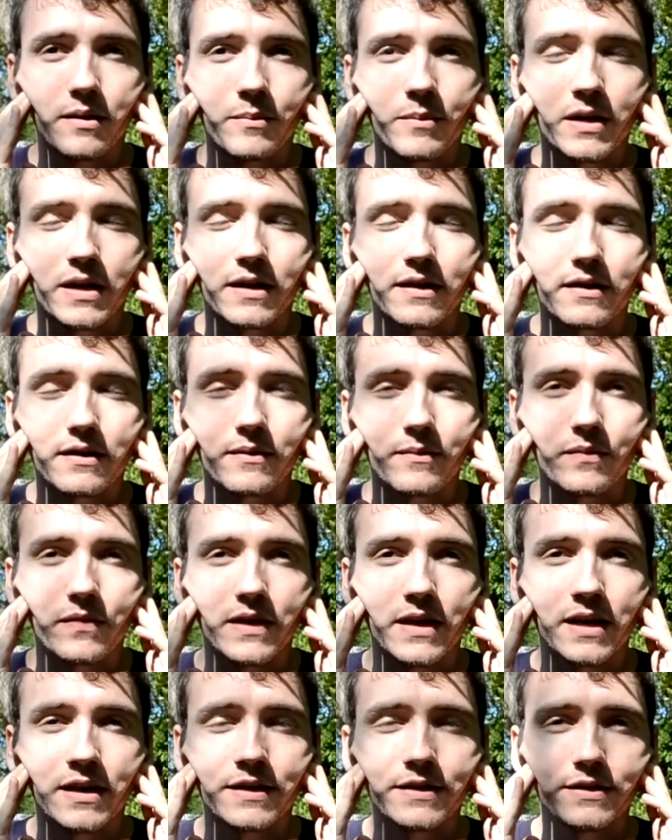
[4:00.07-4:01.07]
But
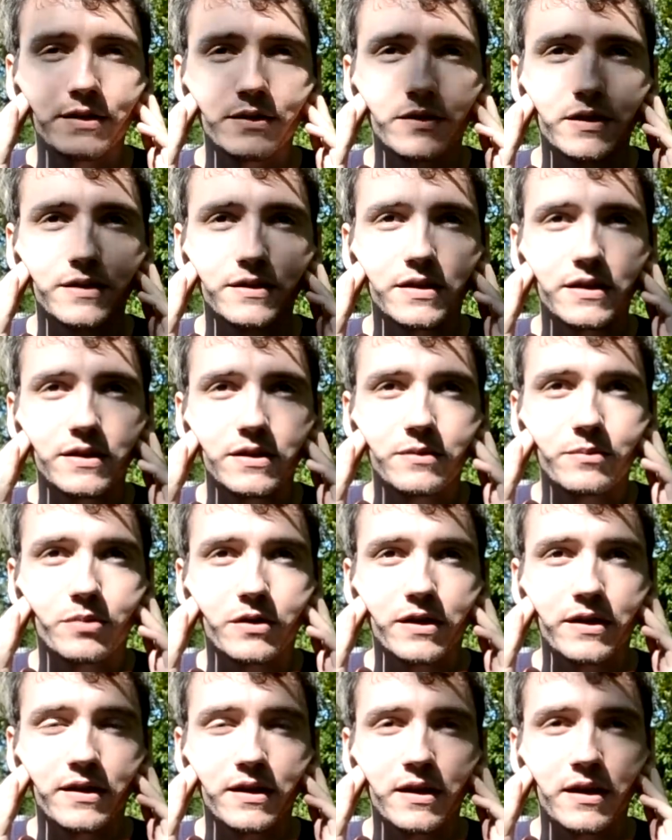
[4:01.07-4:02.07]
as you continue
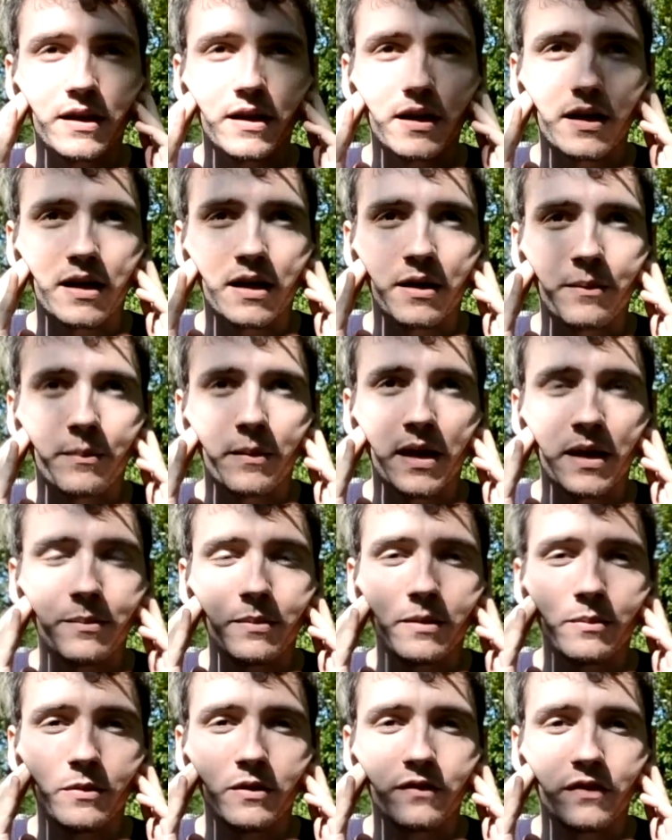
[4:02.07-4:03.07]
breathing and
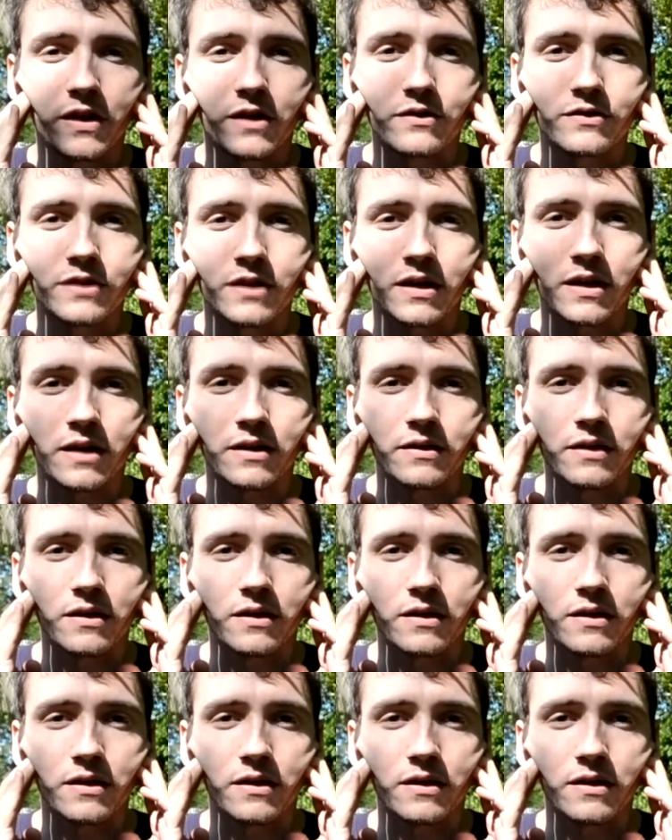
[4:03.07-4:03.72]
maybe moving your jaw a